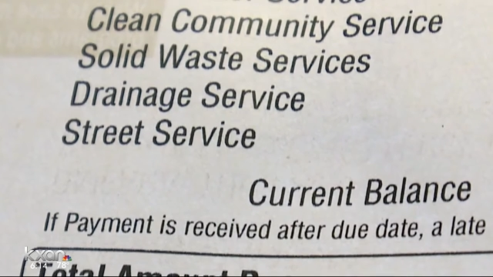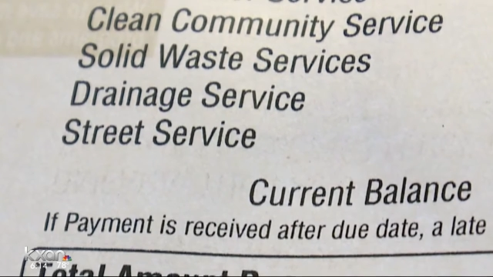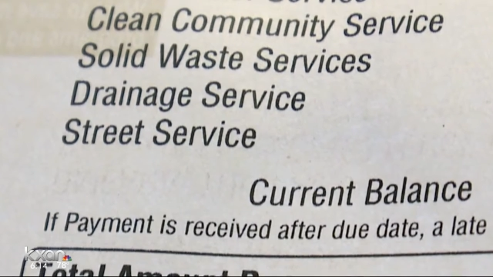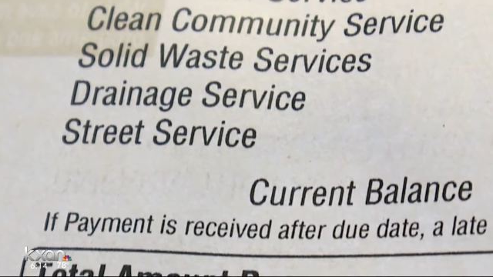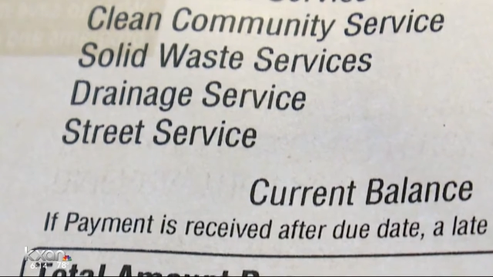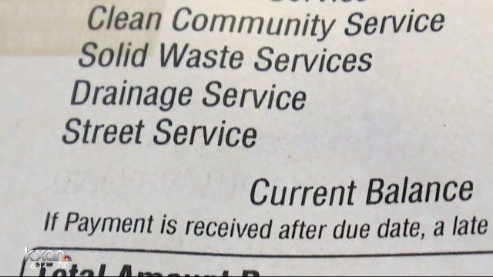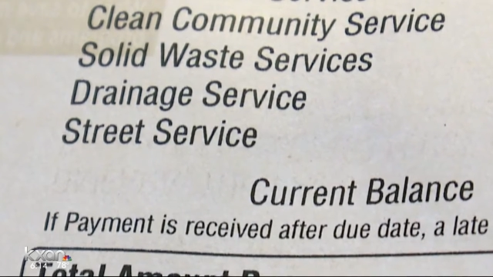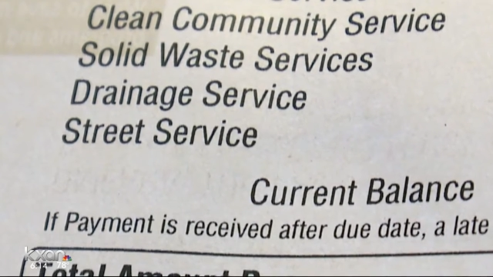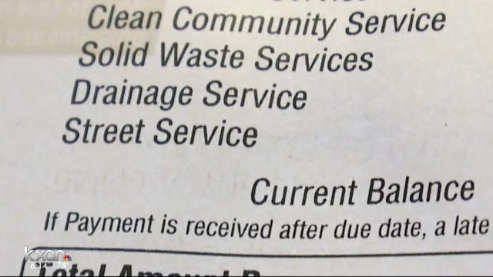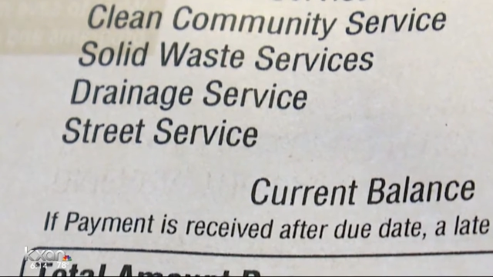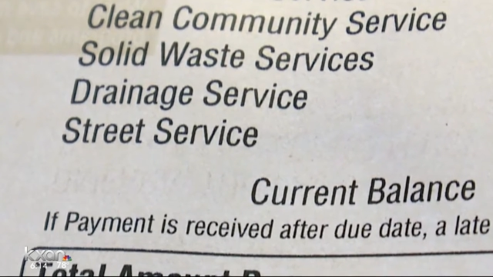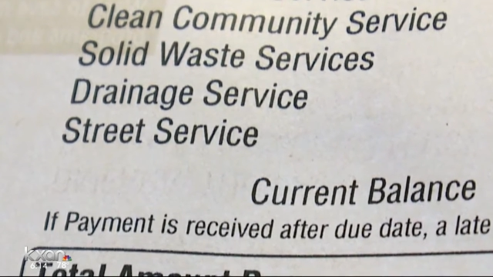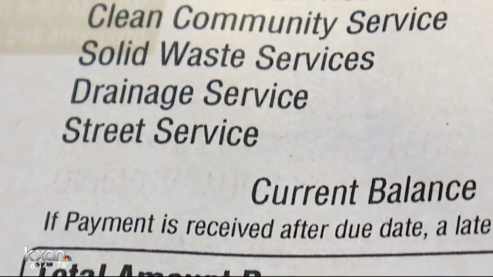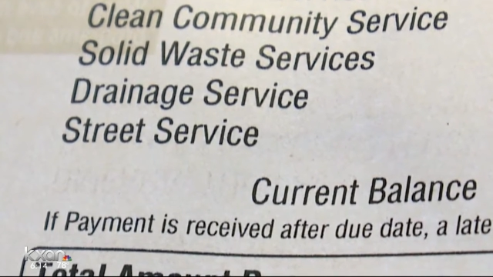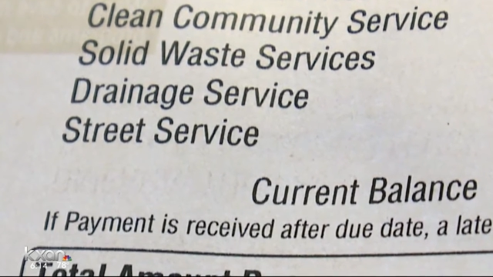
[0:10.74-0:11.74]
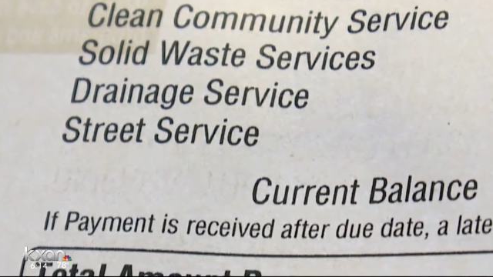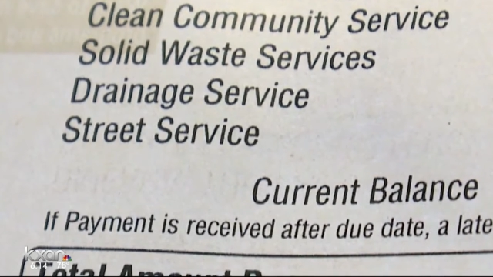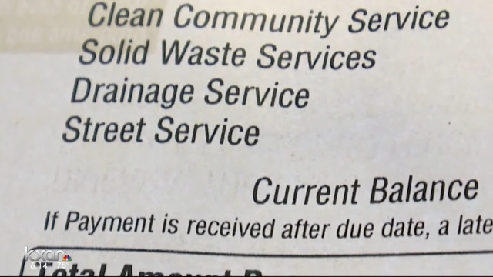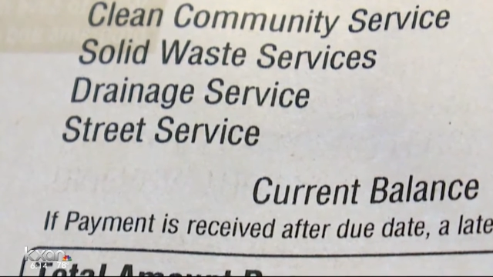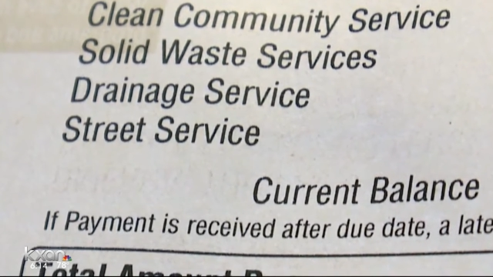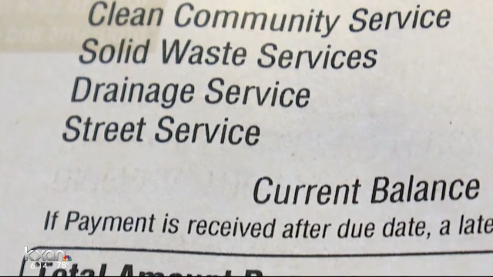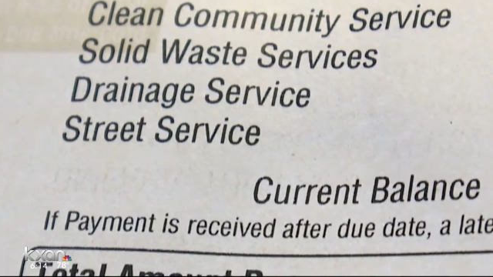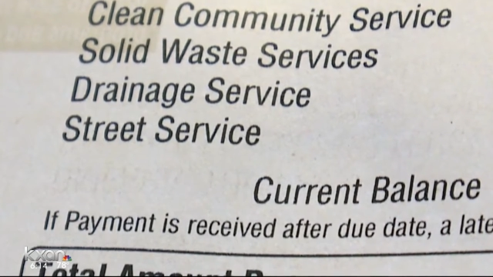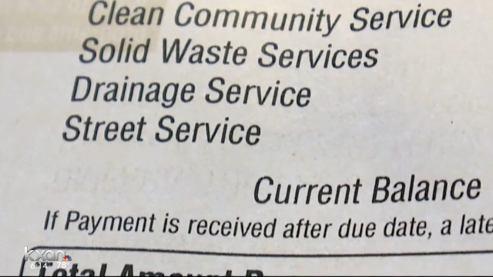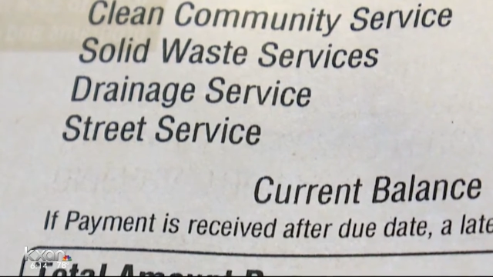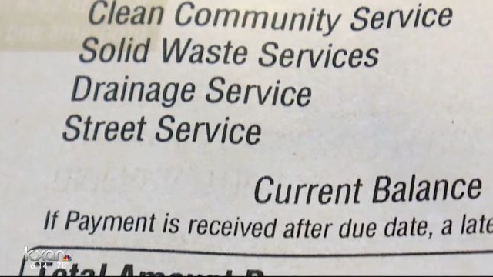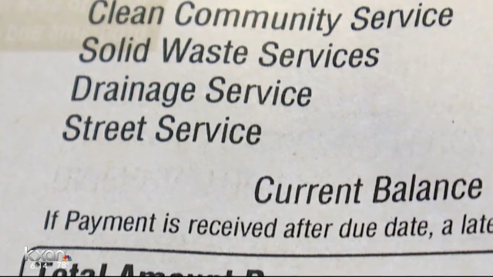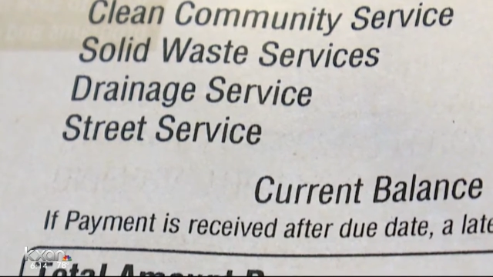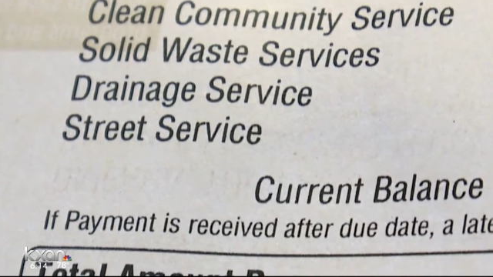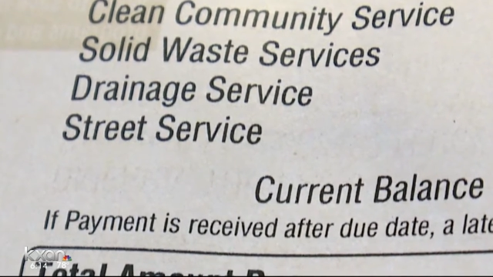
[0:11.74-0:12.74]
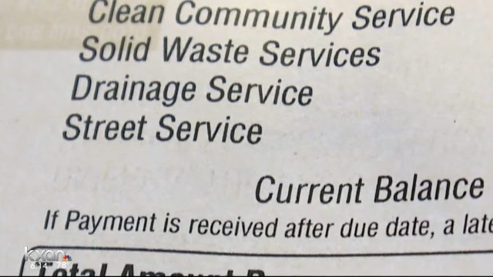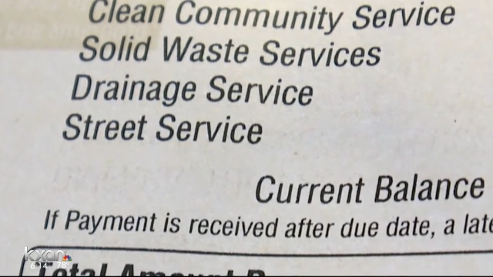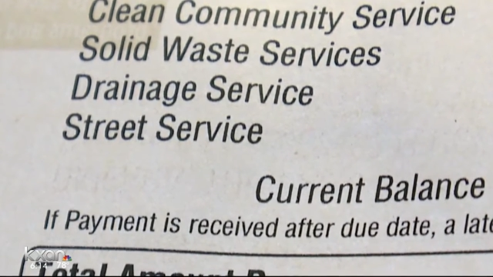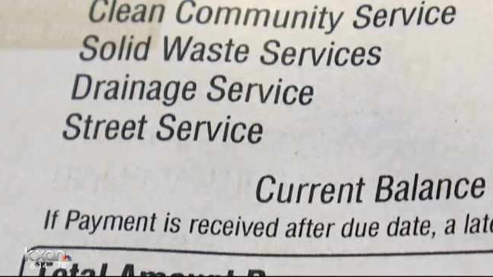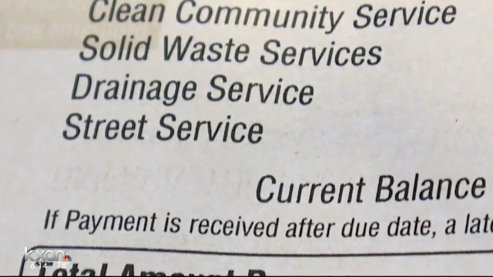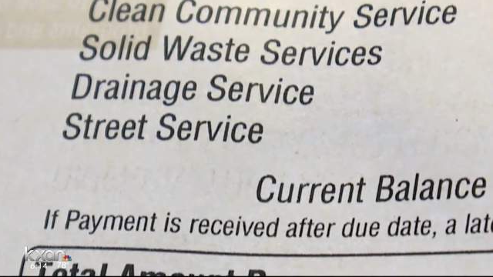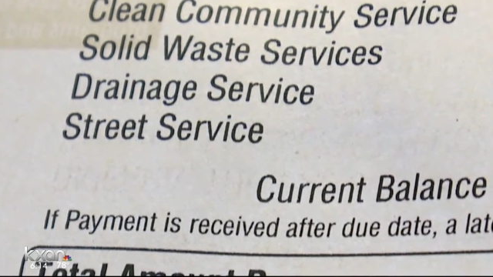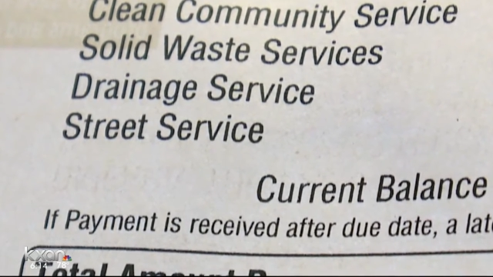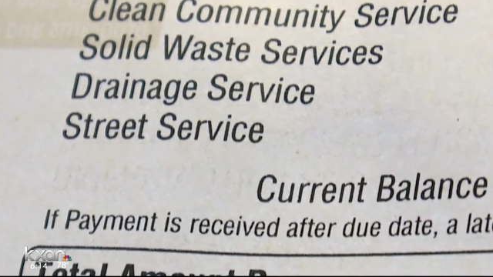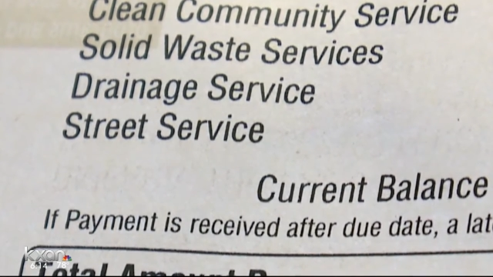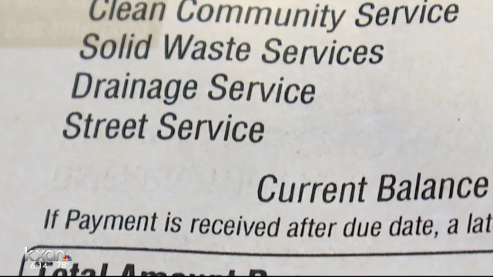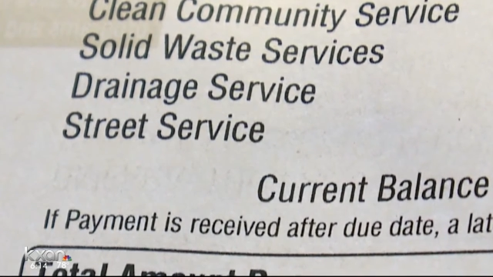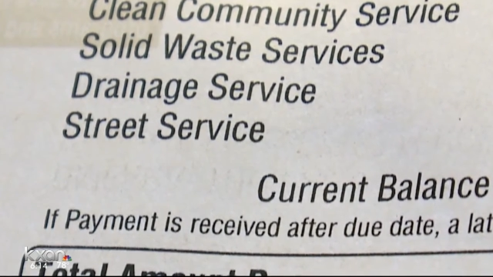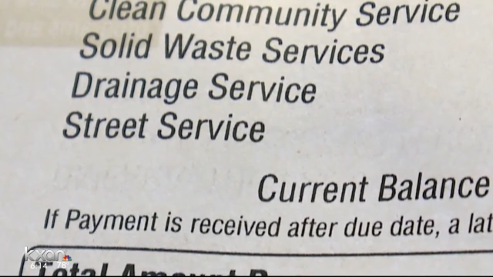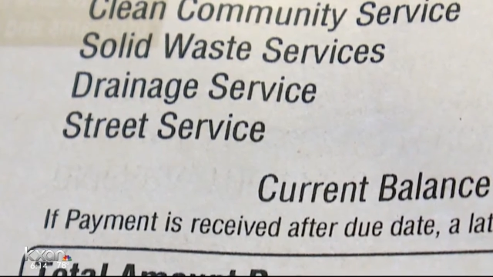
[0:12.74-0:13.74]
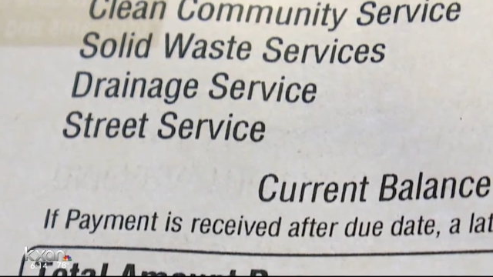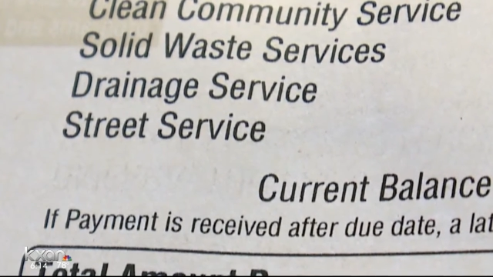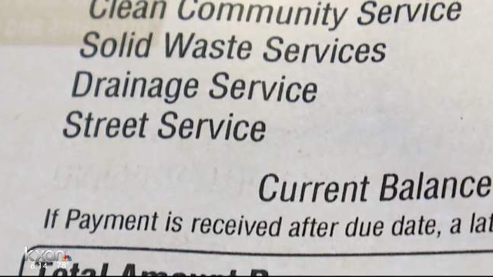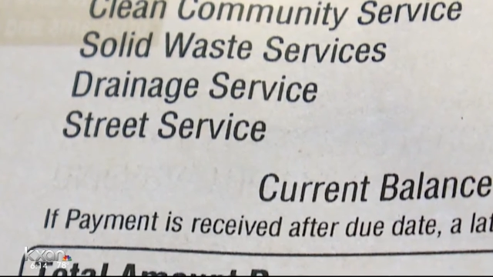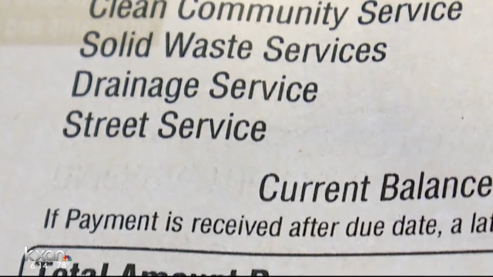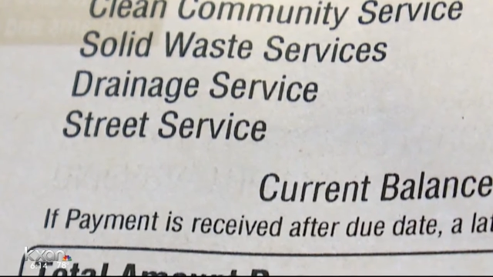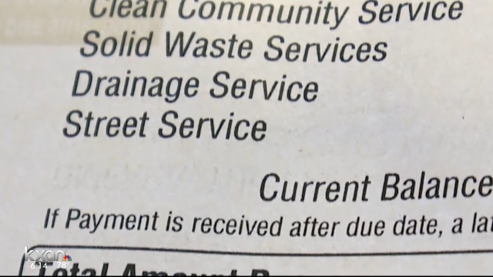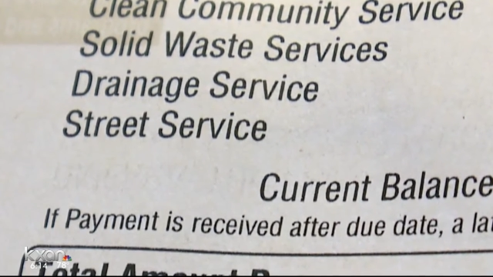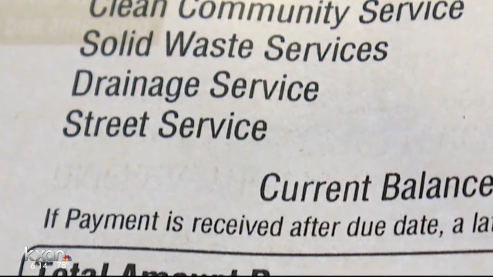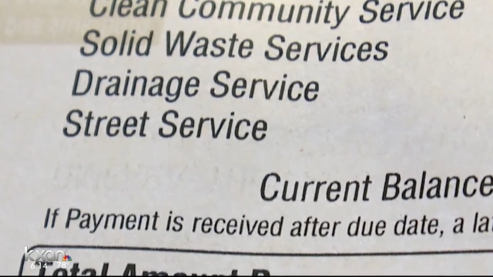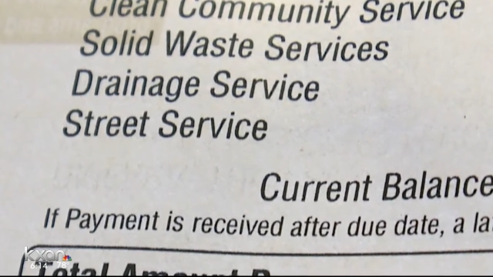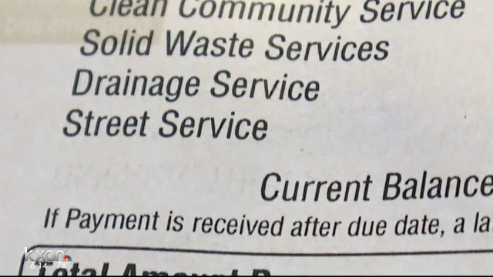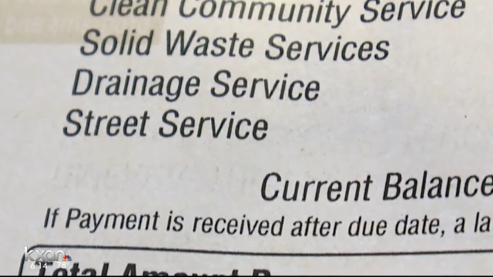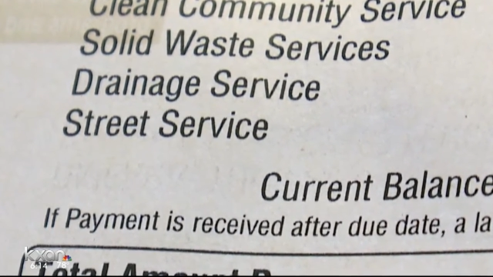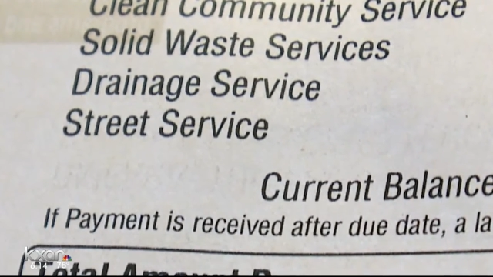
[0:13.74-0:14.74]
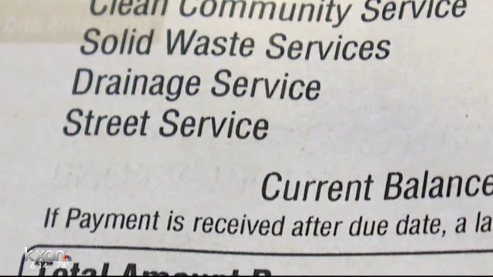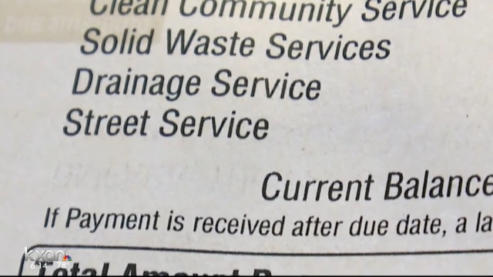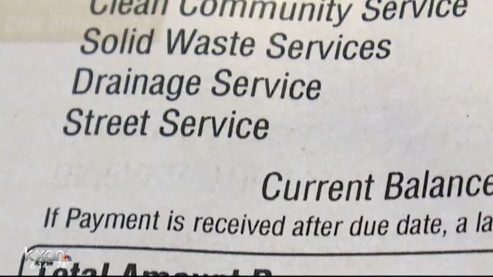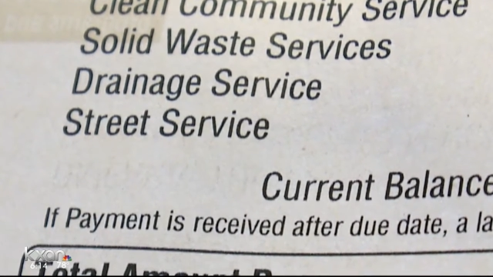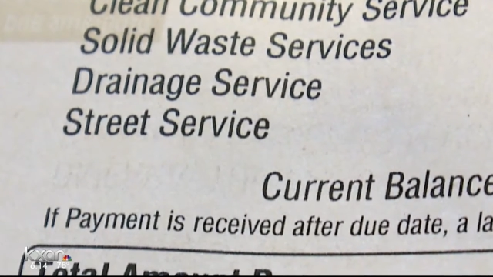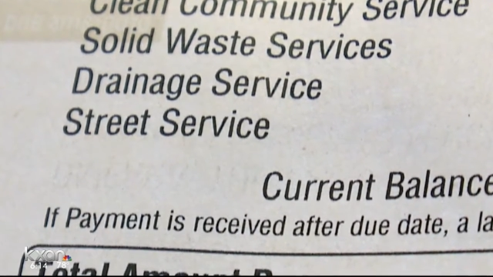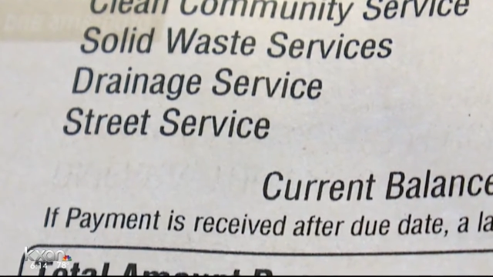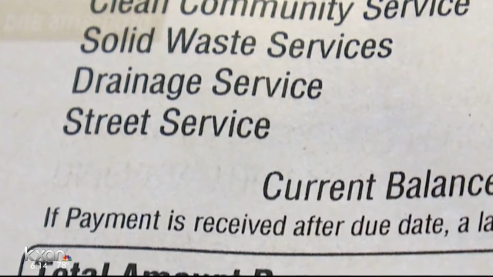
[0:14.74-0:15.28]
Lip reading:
Nobody's mouth can be seen.